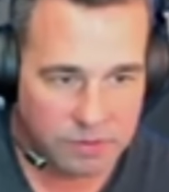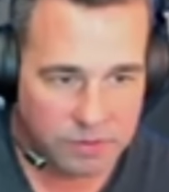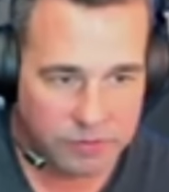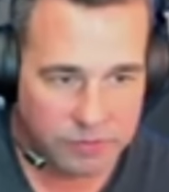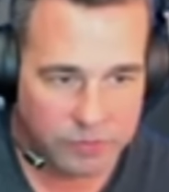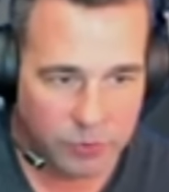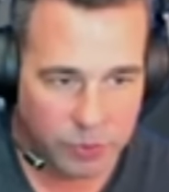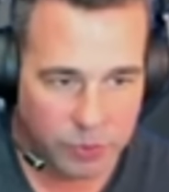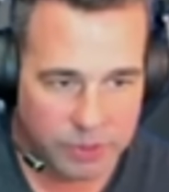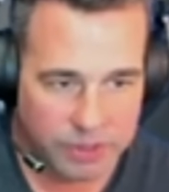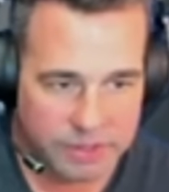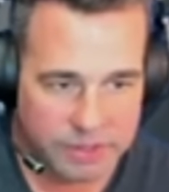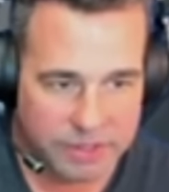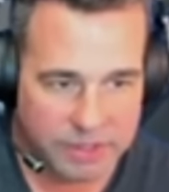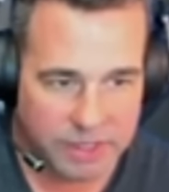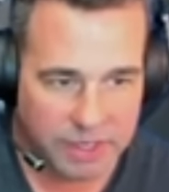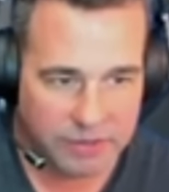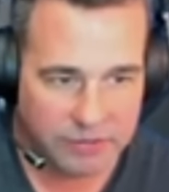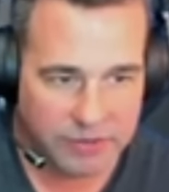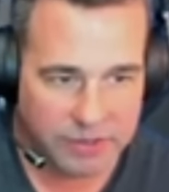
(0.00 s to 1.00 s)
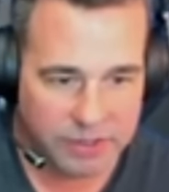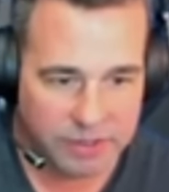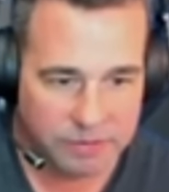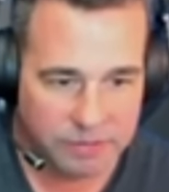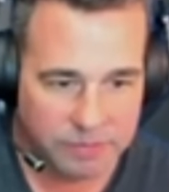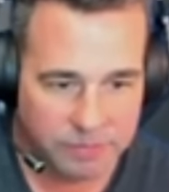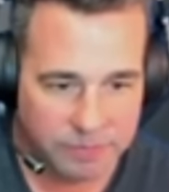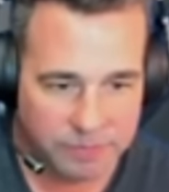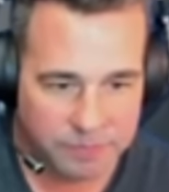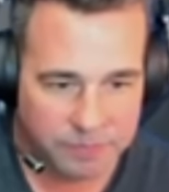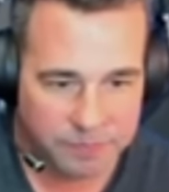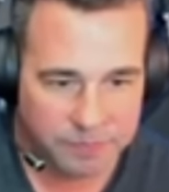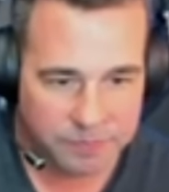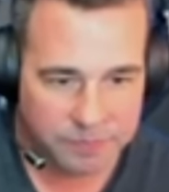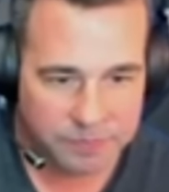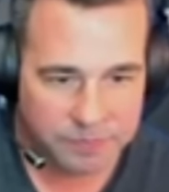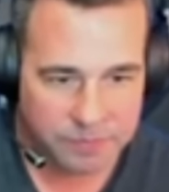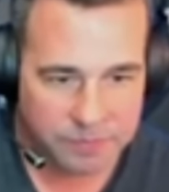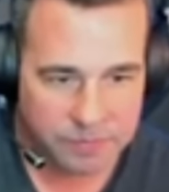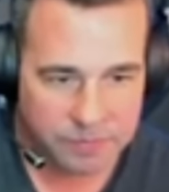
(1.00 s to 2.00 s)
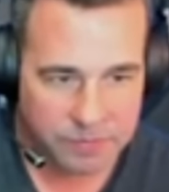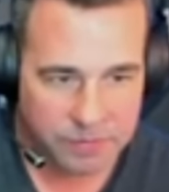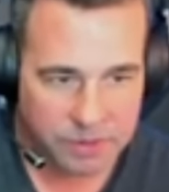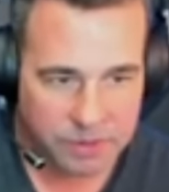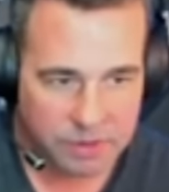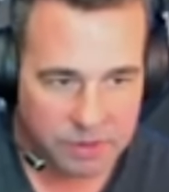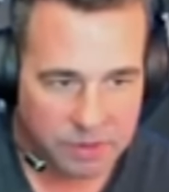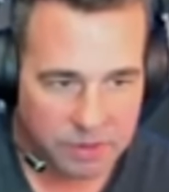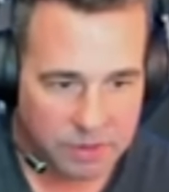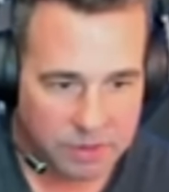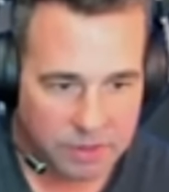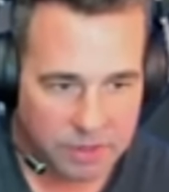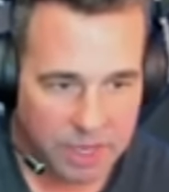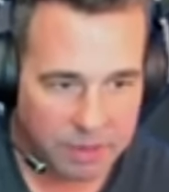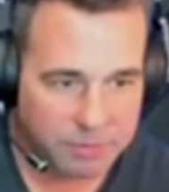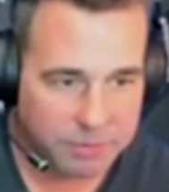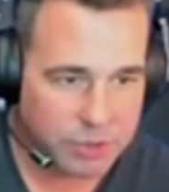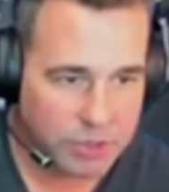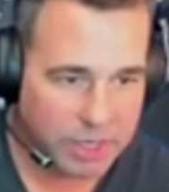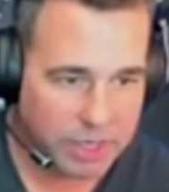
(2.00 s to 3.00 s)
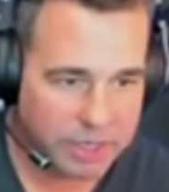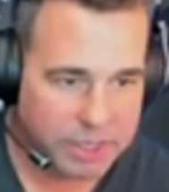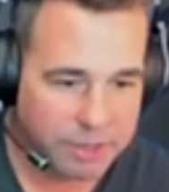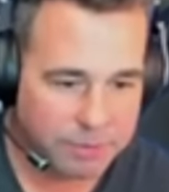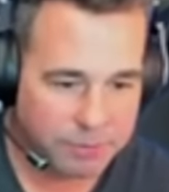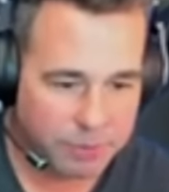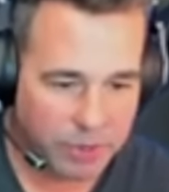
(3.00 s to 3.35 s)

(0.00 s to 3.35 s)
47. I'm trying to keep our